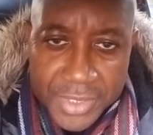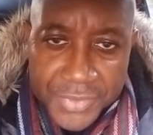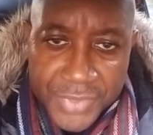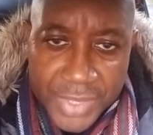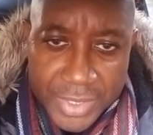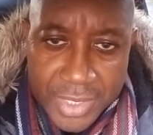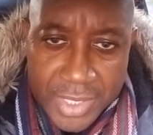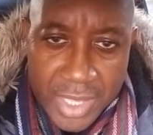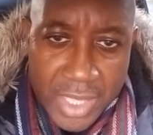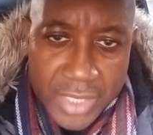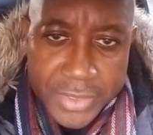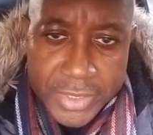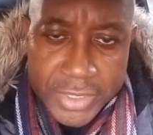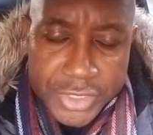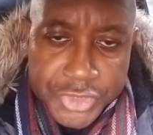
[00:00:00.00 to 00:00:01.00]
That
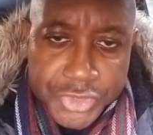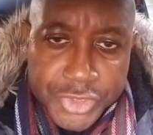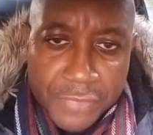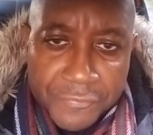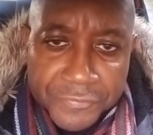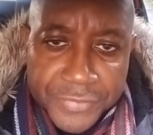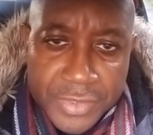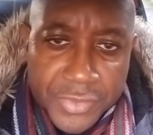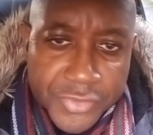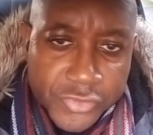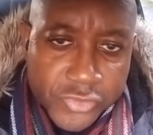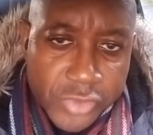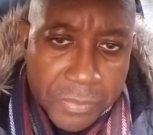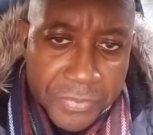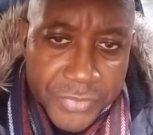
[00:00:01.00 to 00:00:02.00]
God is shifting
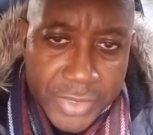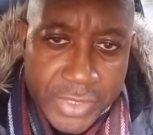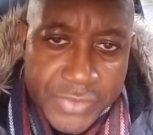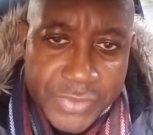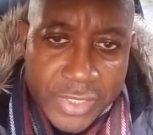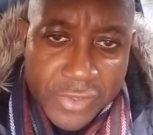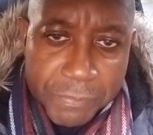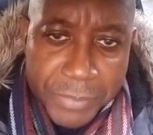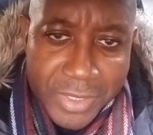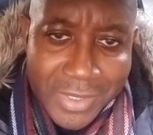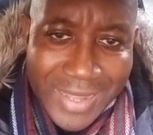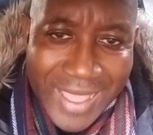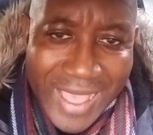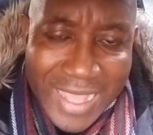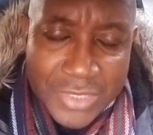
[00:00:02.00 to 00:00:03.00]
some things that have
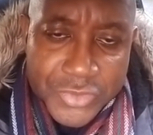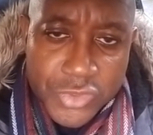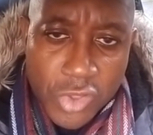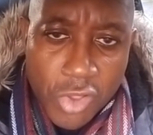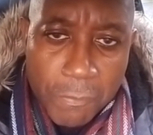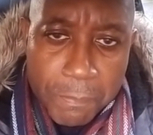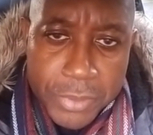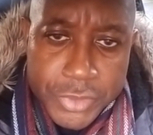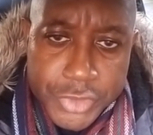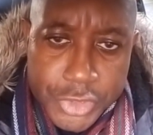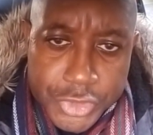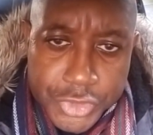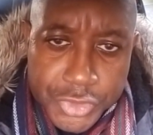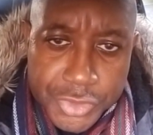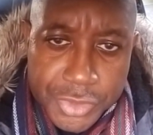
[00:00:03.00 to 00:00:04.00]
been out of
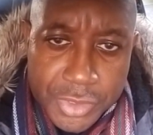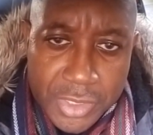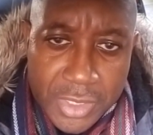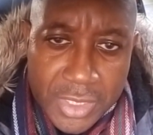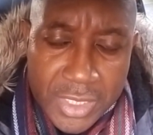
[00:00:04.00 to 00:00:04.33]
position.